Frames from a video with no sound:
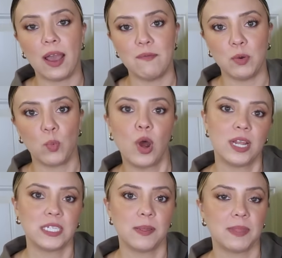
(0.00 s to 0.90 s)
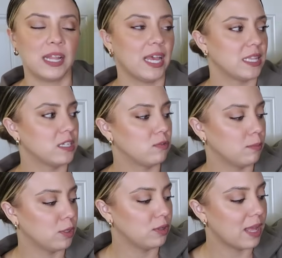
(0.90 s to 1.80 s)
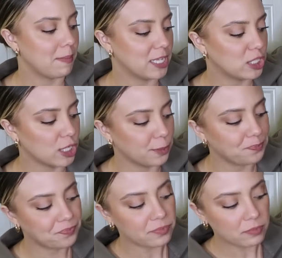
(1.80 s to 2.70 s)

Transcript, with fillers: I've been wanting something like this from Lululemon, so